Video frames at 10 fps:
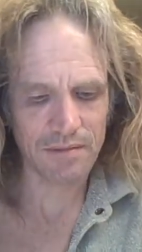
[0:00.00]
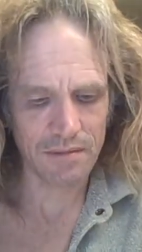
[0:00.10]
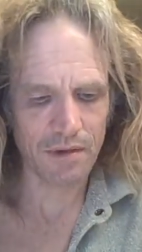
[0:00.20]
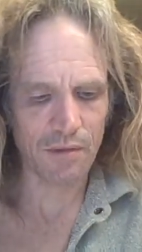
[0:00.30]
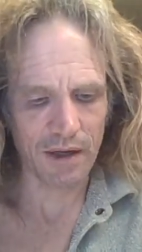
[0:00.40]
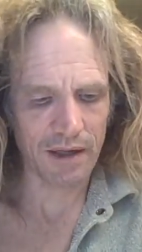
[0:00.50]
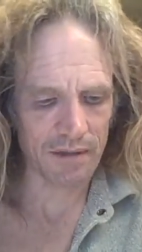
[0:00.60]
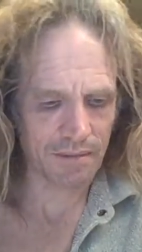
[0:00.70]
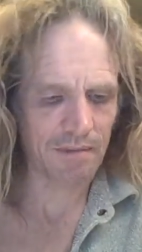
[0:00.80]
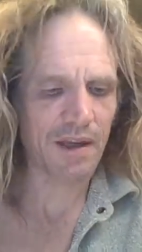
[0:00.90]
want to
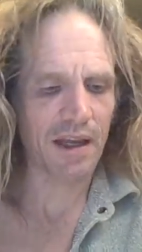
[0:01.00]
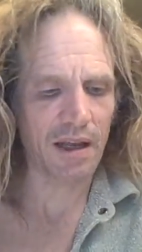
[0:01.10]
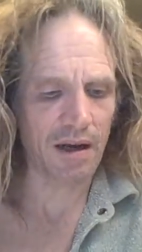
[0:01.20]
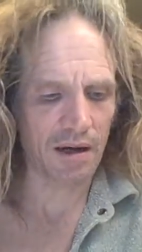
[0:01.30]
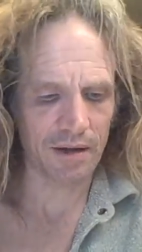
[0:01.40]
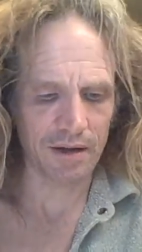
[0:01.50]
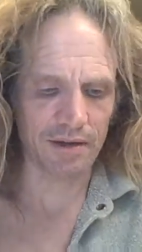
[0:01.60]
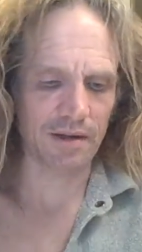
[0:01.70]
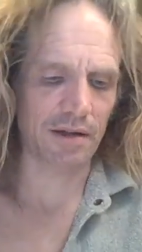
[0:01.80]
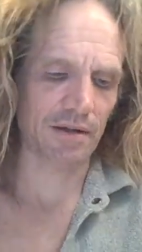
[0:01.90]
key on
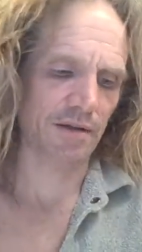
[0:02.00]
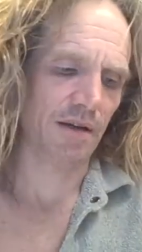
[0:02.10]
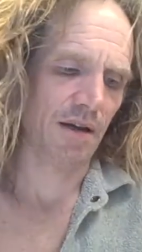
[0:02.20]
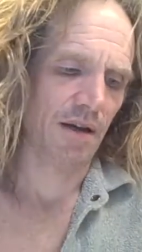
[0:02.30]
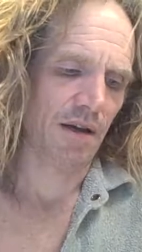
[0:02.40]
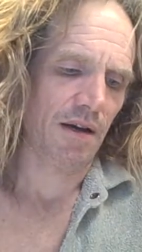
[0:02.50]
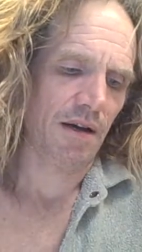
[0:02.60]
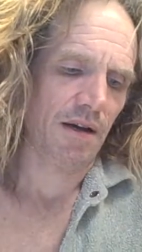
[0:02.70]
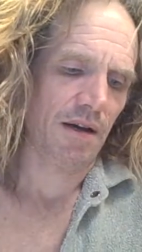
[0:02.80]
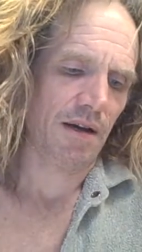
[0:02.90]
these things.
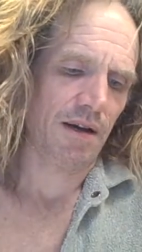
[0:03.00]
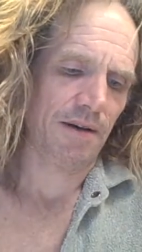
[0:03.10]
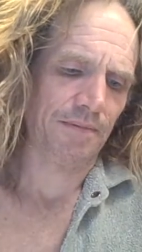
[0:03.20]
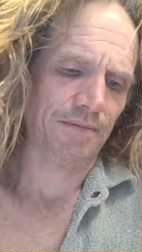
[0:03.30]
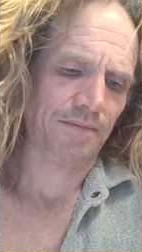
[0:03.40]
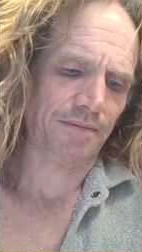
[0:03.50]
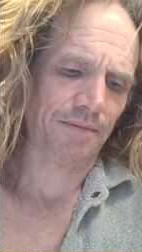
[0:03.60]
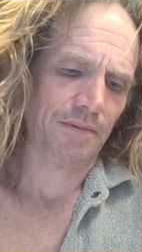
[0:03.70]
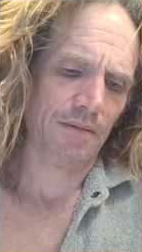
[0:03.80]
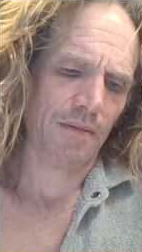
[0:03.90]
All
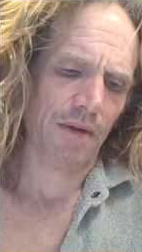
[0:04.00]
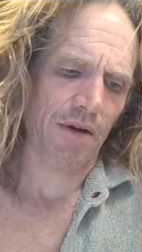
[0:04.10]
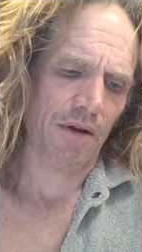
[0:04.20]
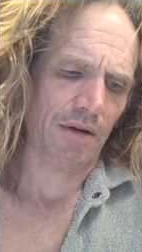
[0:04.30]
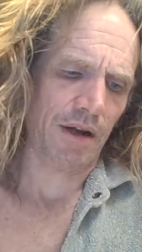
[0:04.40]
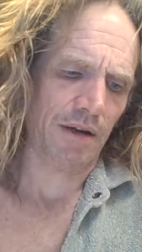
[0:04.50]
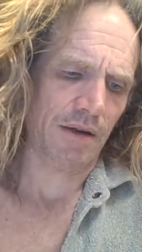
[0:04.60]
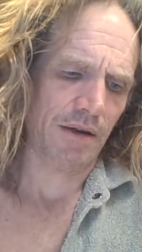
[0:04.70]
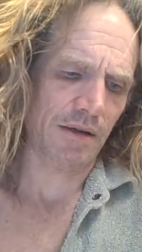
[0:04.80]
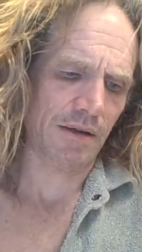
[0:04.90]
right.
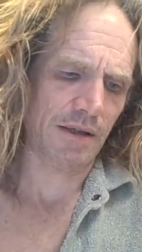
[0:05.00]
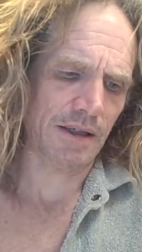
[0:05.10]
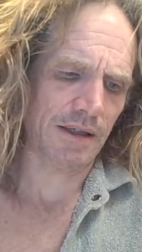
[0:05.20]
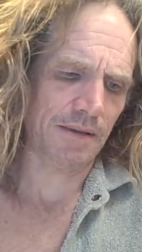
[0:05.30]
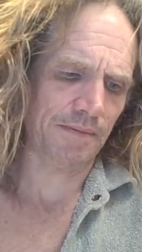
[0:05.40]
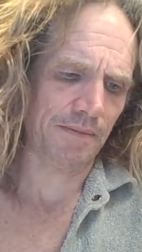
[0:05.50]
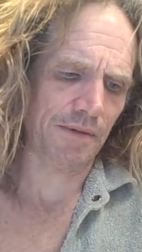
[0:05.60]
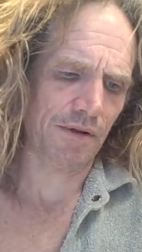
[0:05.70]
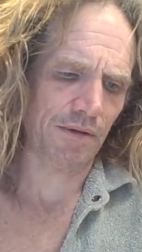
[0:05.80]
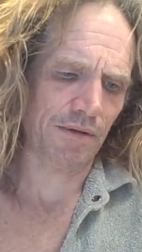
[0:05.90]

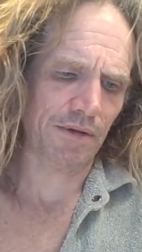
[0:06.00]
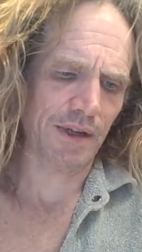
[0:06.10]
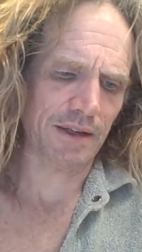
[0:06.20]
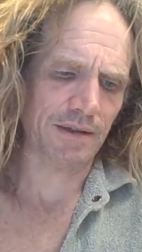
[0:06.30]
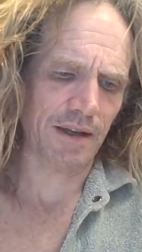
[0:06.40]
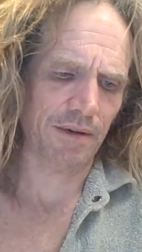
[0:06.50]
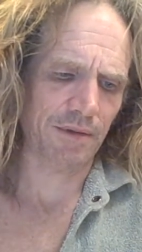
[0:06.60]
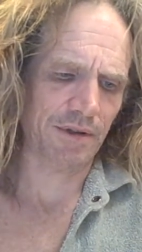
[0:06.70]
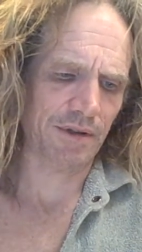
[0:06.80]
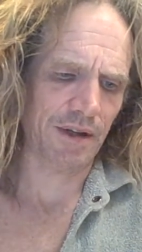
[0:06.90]
So the next thing
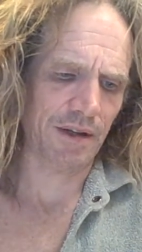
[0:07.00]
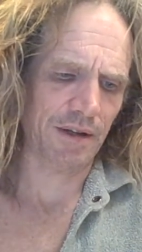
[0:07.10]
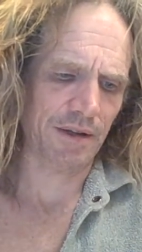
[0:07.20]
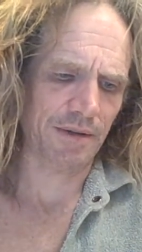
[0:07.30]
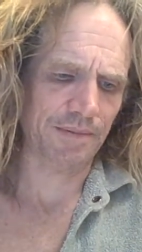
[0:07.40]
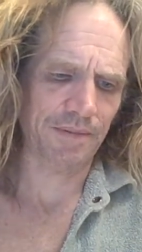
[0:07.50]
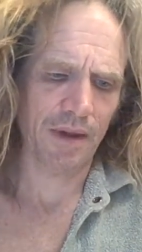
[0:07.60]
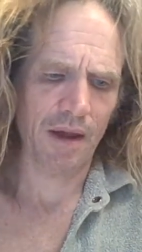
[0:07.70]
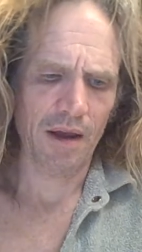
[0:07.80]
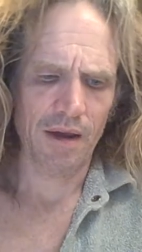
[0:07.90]
was the
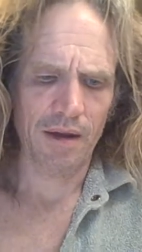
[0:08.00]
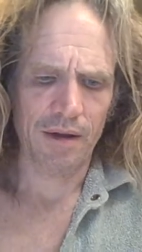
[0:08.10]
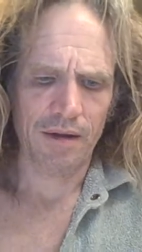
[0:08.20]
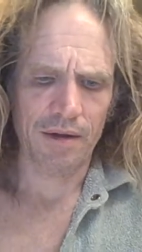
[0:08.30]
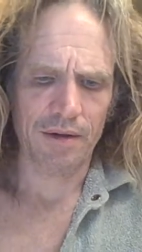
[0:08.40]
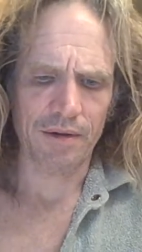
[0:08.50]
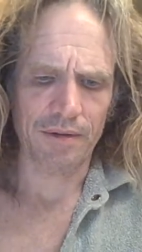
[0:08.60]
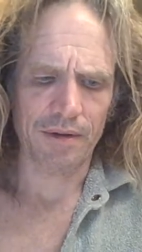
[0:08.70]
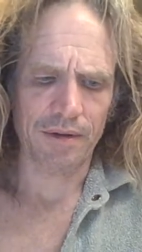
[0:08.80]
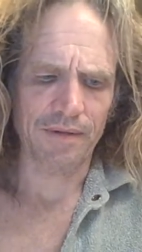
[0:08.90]

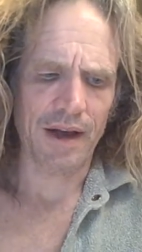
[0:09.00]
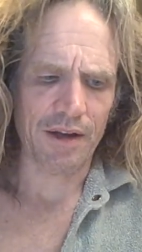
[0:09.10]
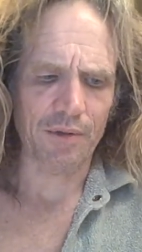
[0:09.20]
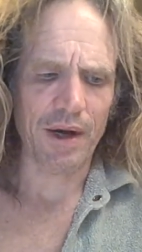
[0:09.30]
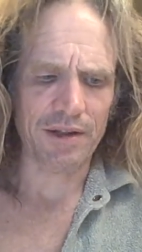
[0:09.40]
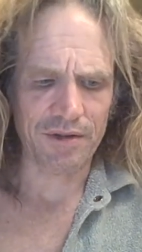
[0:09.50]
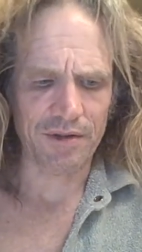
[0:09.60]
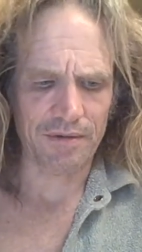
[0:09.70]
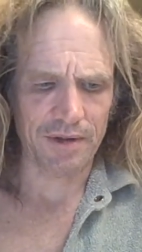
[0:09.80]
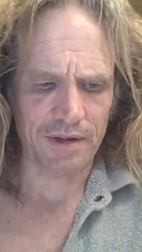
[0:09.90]
the evaluation
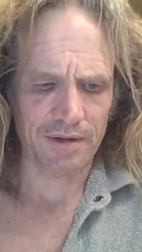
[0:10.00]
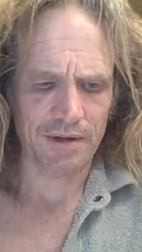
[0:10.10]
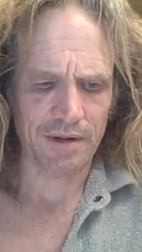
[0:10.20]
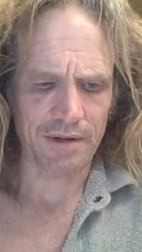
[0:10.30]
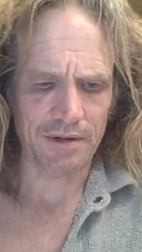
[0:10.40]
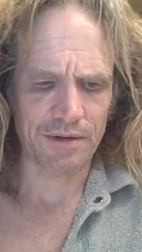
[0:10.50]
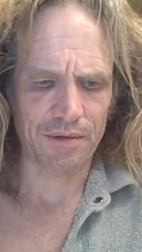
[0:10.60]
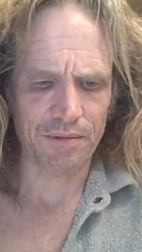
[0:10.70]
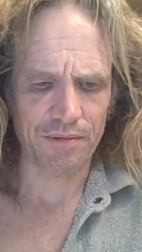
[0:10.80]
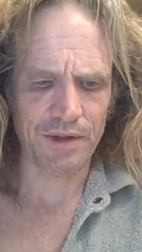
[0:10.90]
of risk.
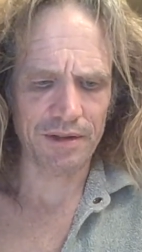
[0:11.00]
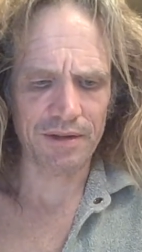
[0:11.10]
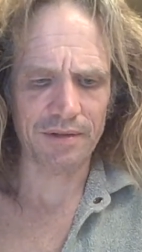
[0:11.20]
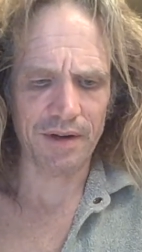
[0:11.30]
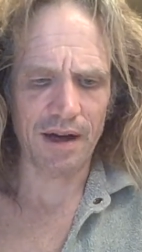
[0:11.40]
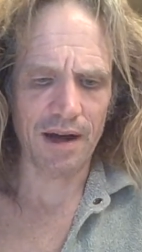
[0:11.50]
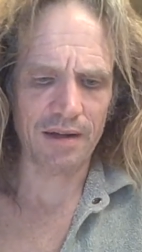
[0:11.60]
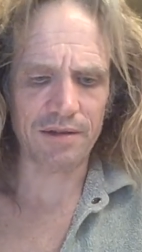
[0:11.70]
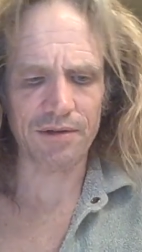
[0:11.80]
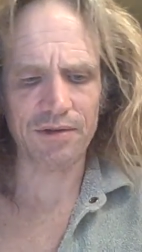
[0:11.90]
So risk of a high.
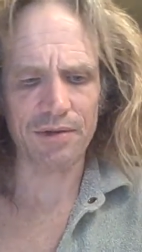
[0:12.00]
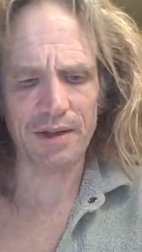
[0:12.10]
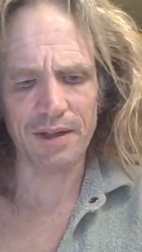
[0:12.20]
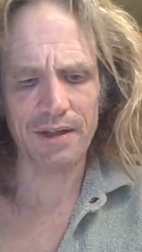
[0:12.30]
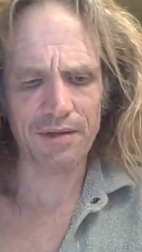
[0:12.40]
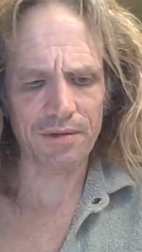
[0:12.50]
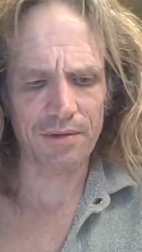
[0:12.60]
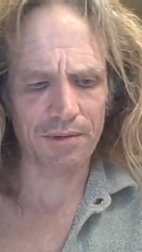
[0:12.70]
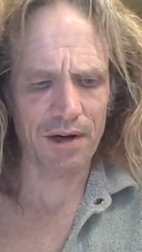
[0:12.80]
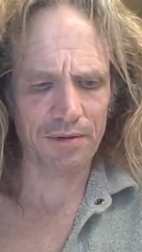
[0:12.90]
So he took
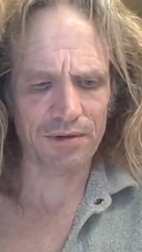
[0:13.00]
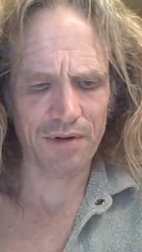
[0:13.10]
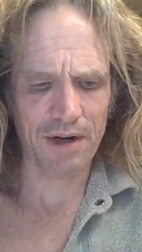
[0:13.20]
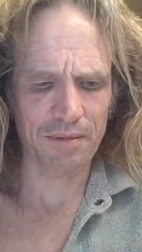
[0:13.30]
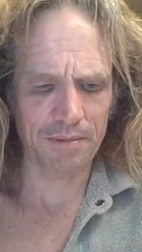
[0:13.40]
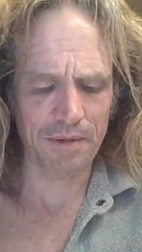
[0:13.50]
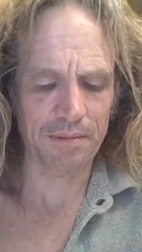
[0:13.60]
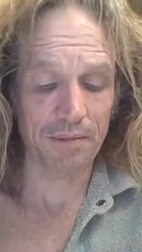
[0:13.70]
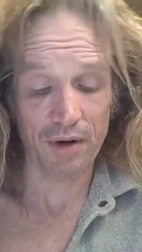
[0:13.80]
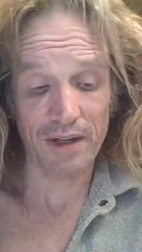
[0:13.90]
what I was trying to
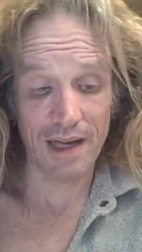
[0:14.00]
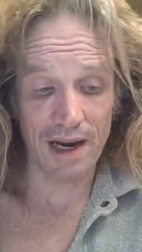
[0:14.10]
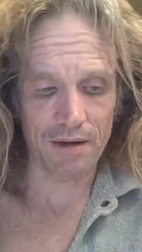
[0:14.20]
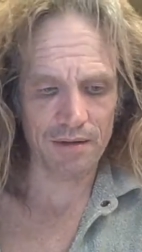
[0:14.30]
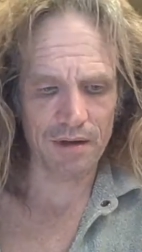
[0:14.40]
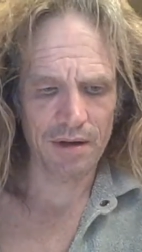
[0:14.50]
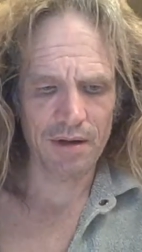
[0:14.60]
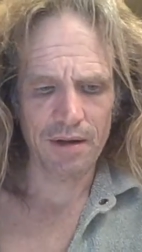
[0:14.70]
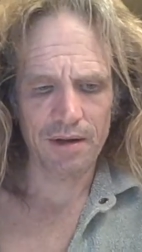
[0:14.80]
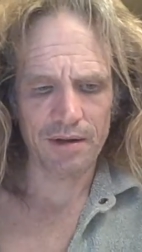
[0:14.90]
point out,
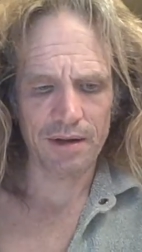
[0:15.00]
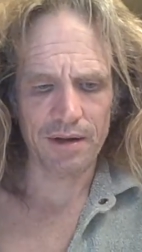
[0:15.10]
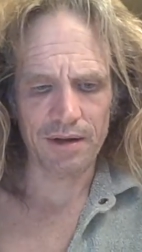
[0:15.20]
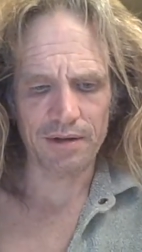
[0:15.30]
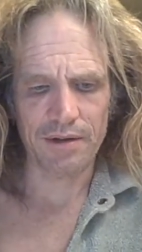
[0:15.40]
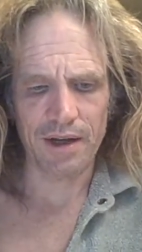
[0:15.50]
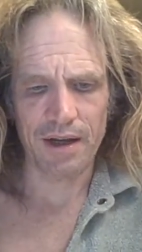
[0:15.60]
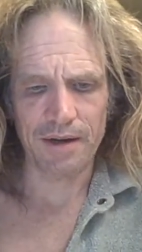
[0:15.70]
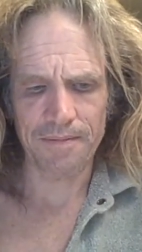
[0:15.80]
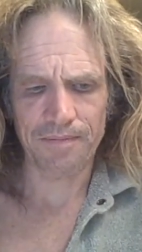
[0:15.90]
that there's a